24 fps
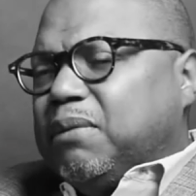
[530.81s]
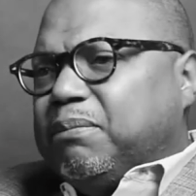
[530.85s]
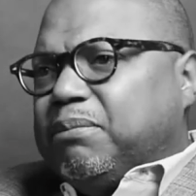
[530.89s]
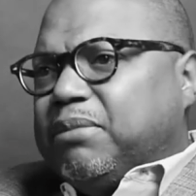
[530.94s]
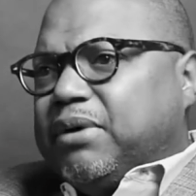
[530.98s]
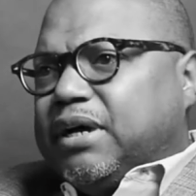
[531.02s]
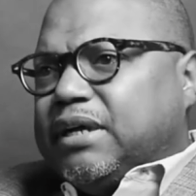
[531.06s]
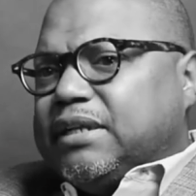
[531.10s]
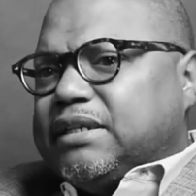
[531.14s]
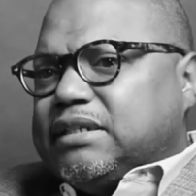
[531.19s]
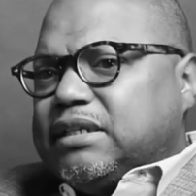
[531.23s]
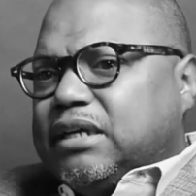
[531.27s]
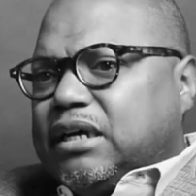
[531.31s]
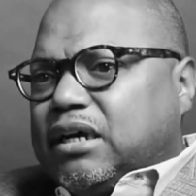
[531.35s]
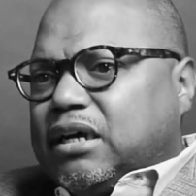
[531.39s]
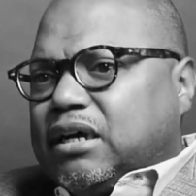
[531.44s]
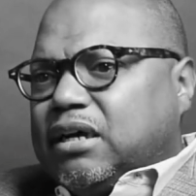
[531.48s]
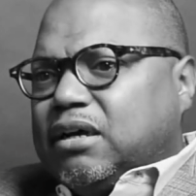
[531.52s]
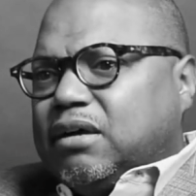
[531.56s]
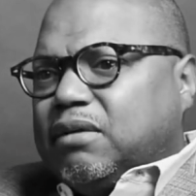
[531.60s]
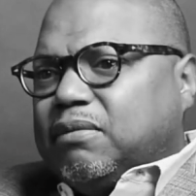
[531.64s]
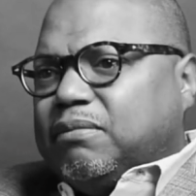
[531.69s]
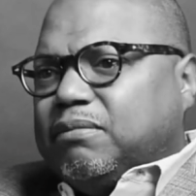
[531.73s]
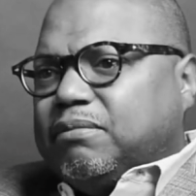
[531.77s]
But,
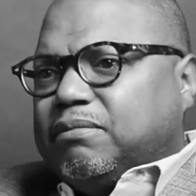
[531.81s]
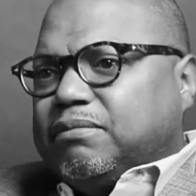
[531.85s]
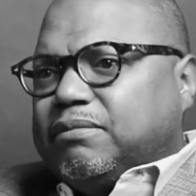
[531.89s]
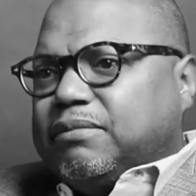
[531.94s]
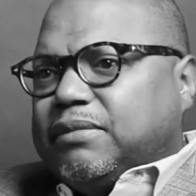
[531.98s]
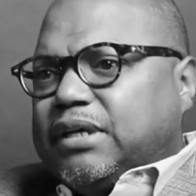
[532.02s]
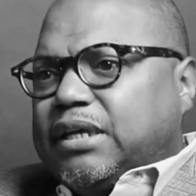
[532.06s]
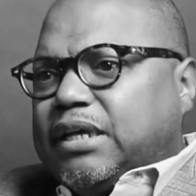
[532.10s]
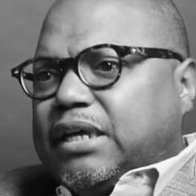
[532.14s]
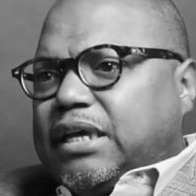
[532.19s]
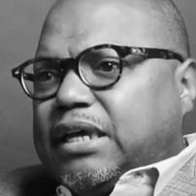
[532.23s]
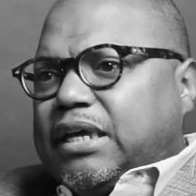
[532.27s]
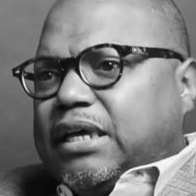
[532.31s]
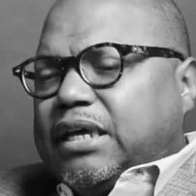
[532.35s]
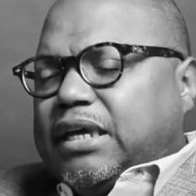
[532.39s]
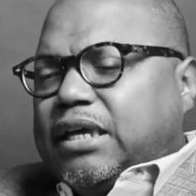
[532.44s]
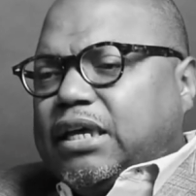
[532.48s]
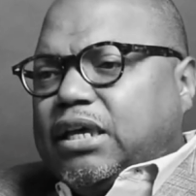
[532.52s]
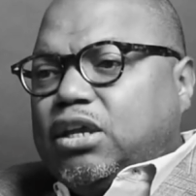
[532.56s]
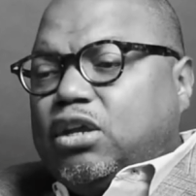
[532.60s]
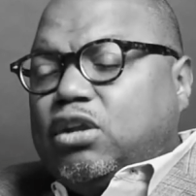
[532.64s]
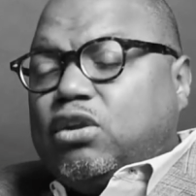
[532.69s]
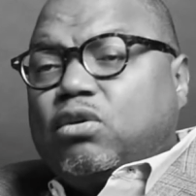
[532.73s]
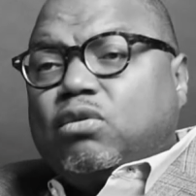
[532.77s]
um,
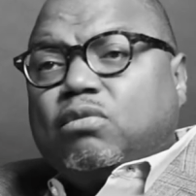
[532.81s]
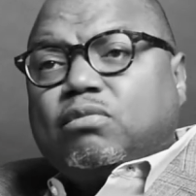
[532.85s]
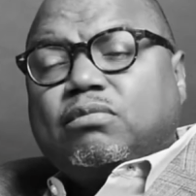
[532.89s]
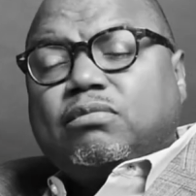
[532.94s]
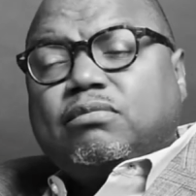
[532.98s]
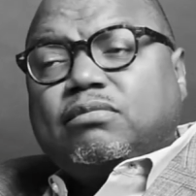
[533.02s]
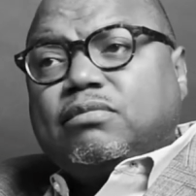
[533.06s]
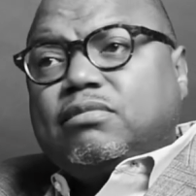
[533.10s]
you know,